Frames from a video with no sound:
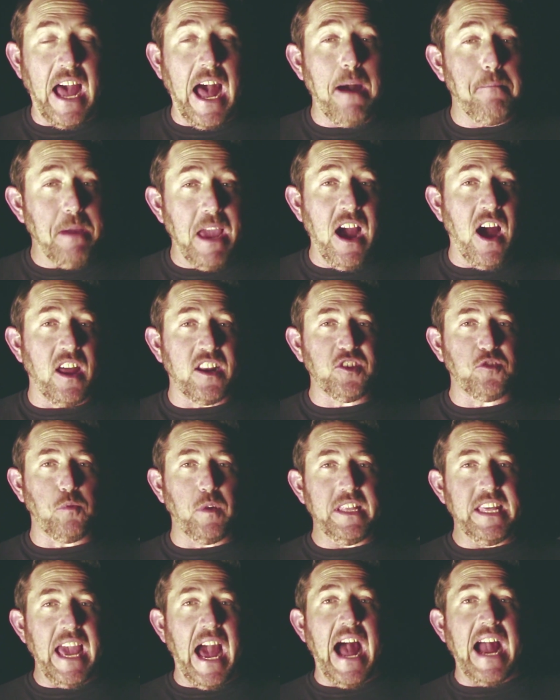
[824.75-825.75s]
I'll be honest
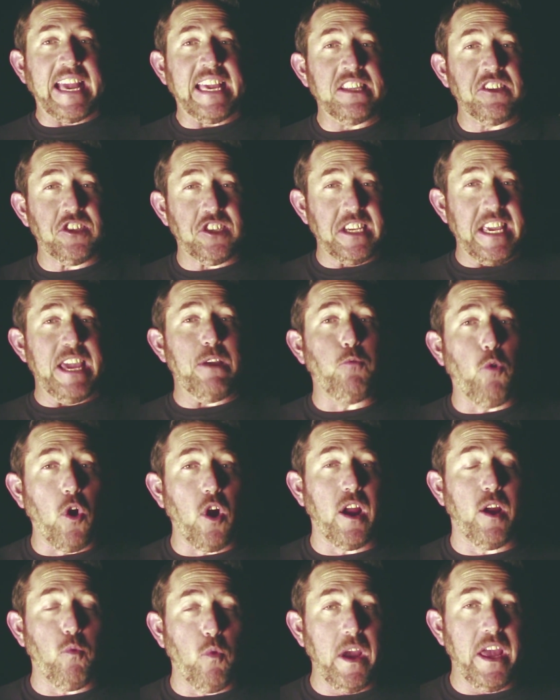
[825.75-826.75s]
with you, I can see
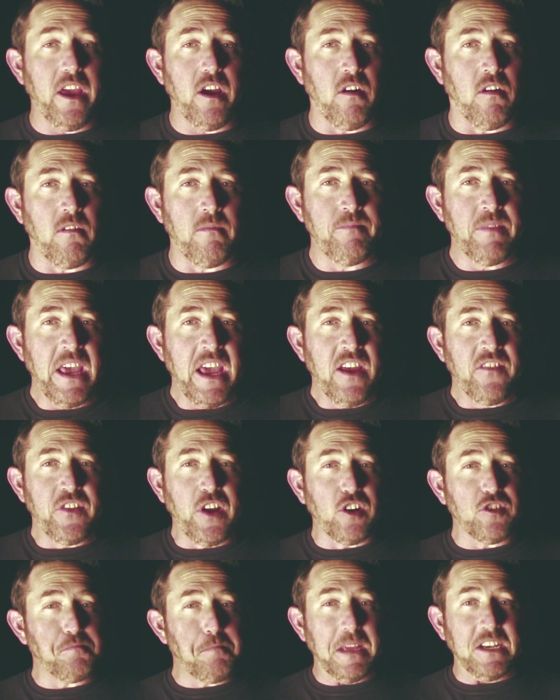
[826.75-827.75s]
where it will.
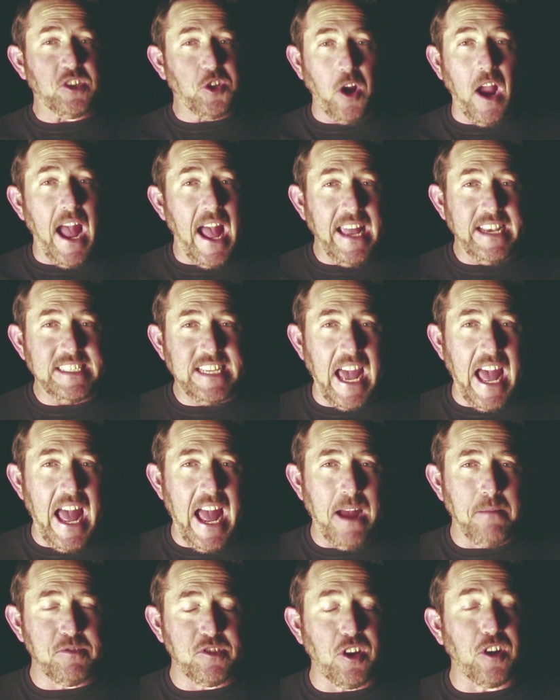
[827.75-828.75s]
There's been trying
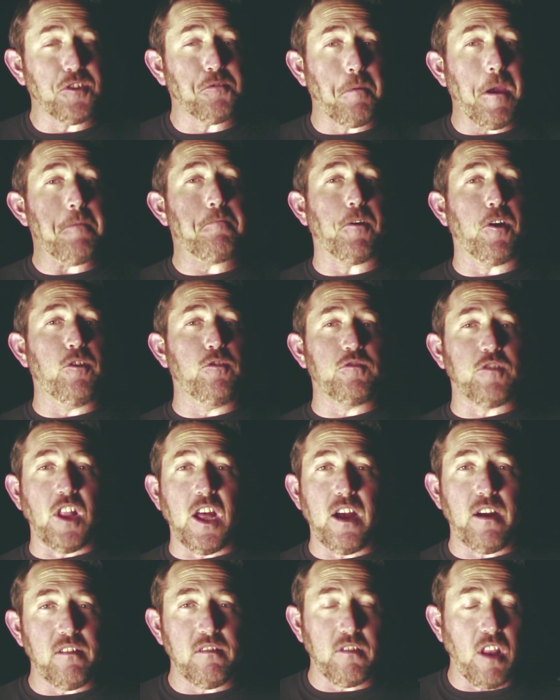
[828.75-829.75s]
times. There's people who's
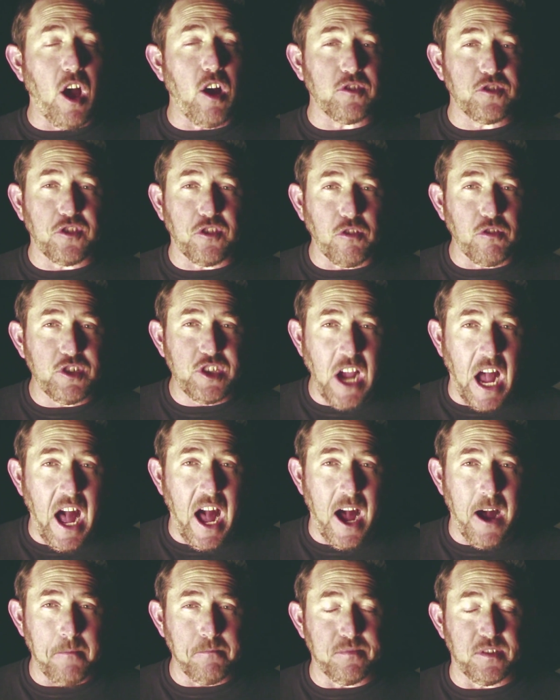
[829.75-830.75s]
lost their
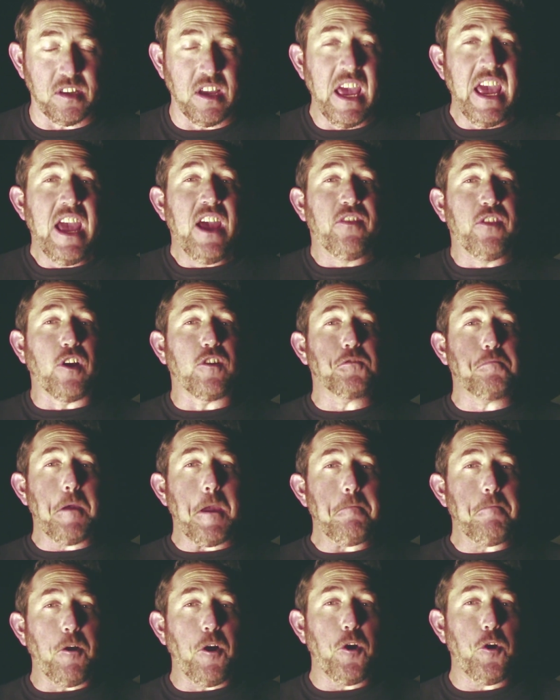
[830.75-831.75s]
jobs. There's
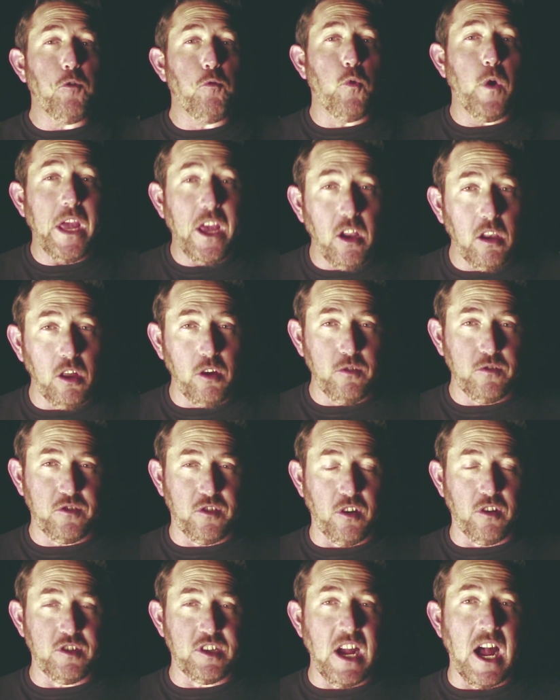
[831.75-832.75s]
people who will lose
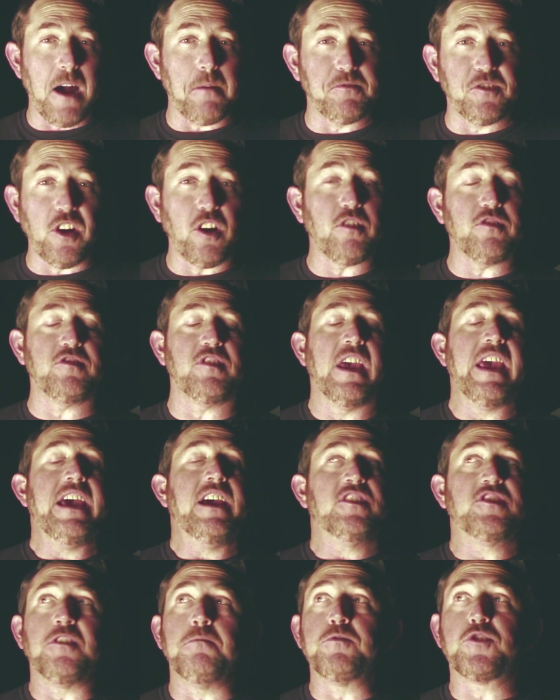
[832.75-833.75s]
their jobs. There's
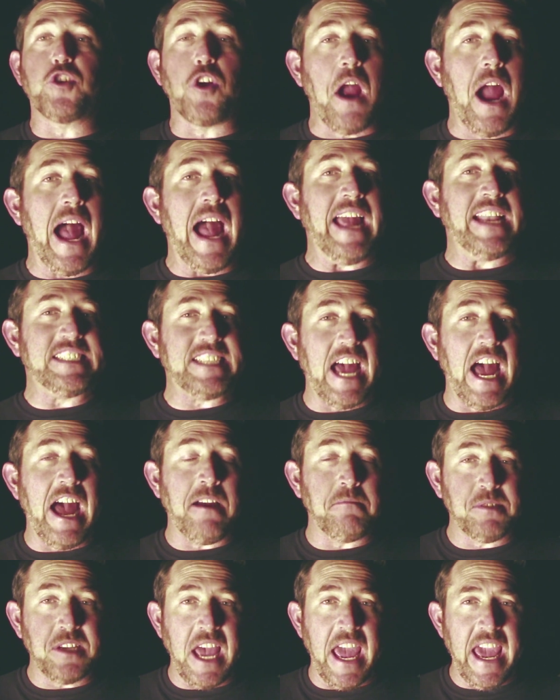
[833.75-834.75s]
some trying
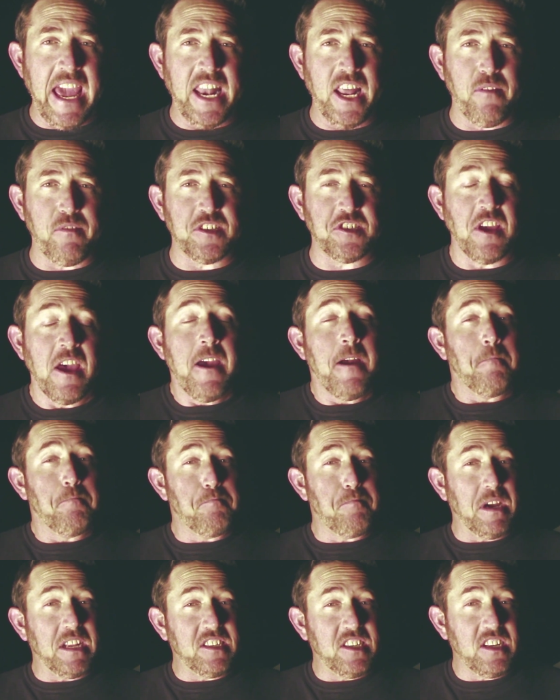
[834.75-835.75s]
times ahead of us.
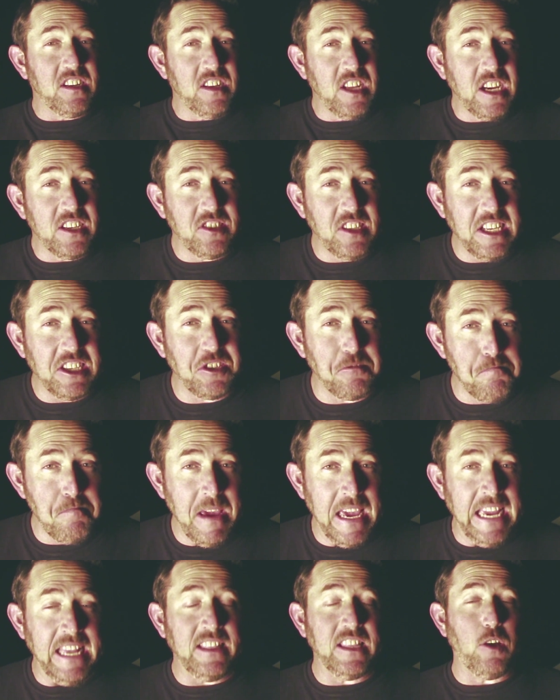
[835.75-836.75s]
But does this
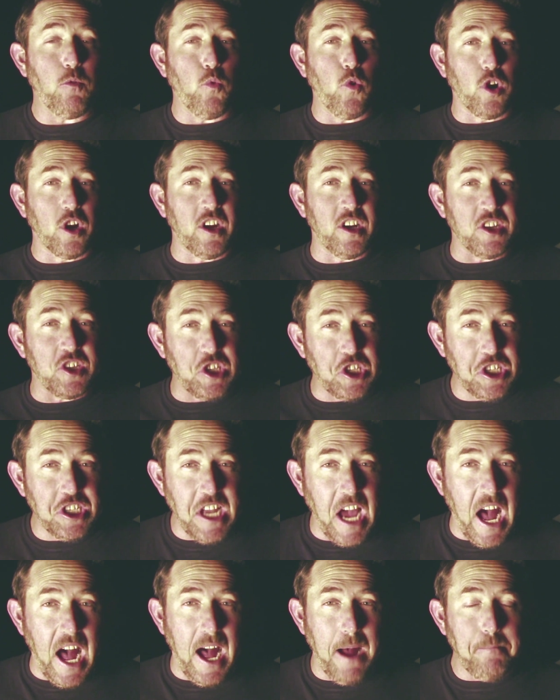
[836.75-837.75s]
mean that we're going to
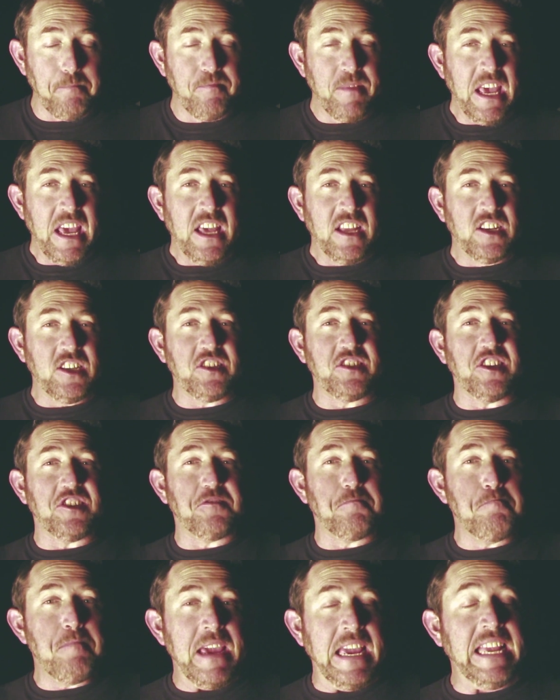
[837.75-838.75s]
stop? Does this
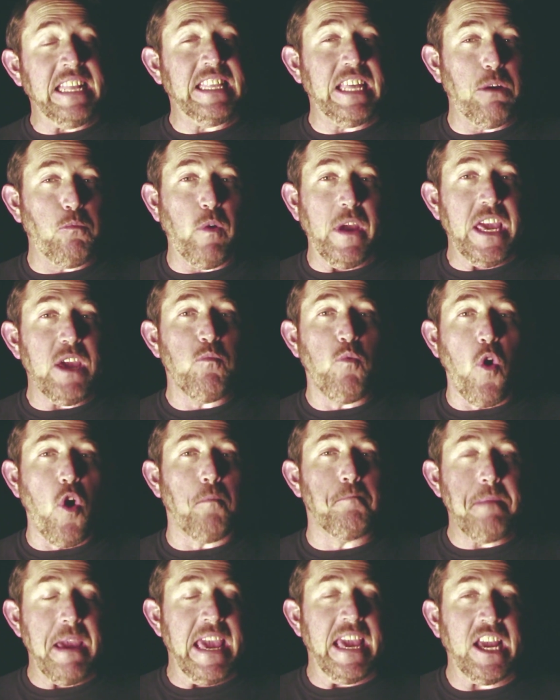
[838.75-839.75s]
mean that we
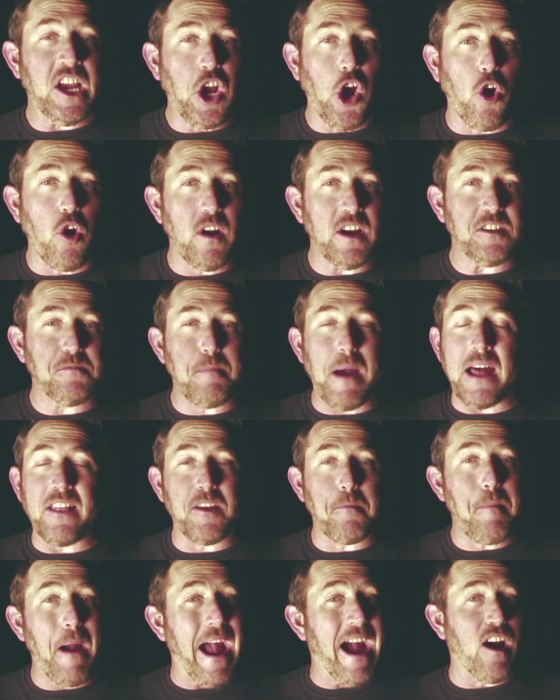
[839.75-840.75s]
won't be encouraged by
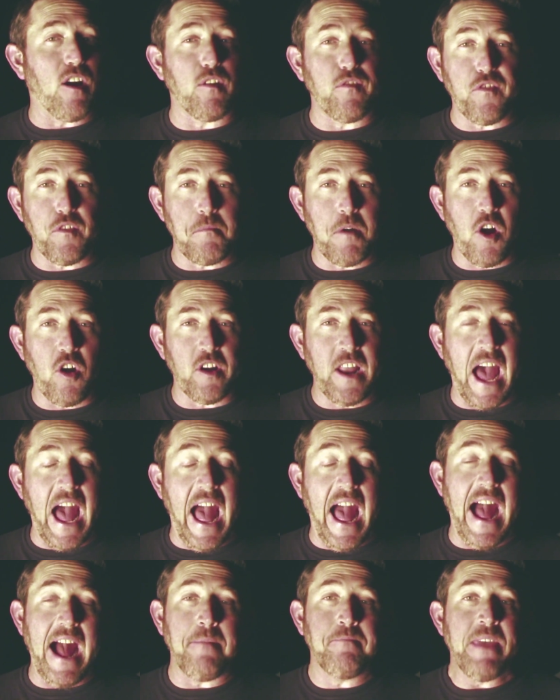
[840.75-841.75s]
the power from on
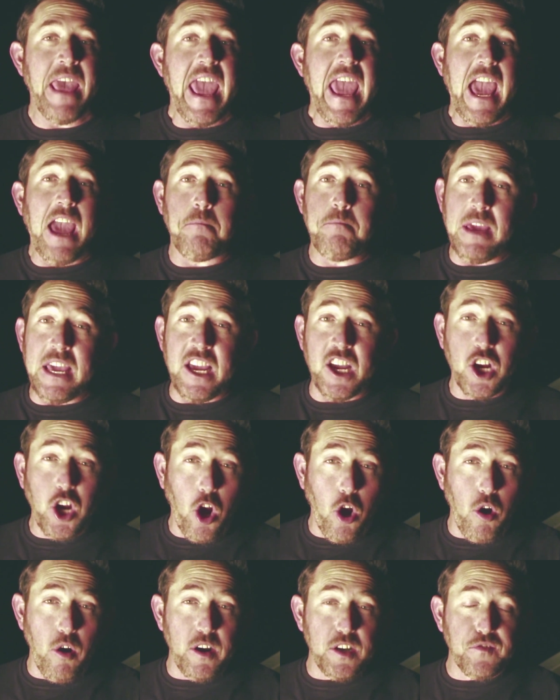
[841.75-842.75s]
high and be
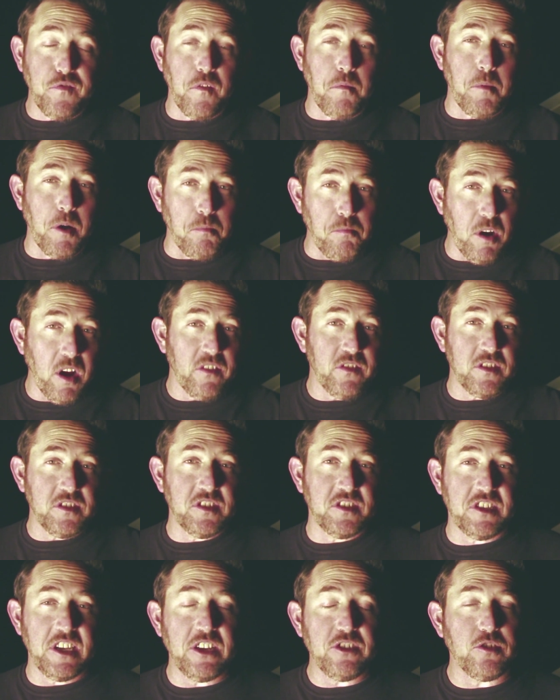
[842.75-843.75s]
encouraged from our brothers
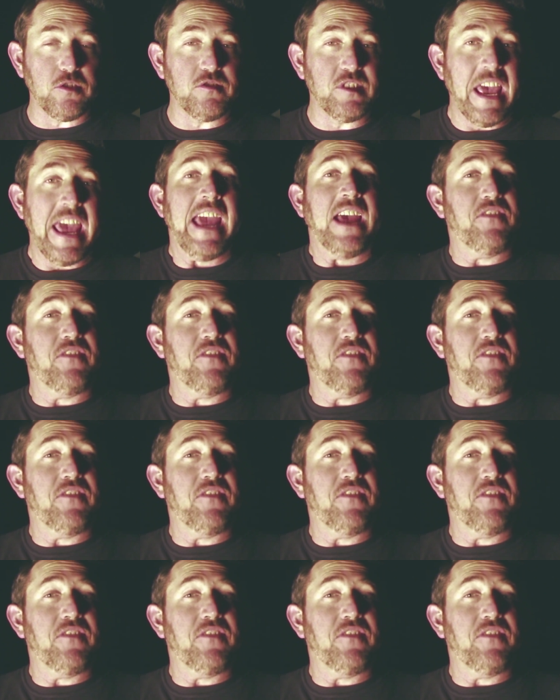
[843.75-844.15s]
and sisters?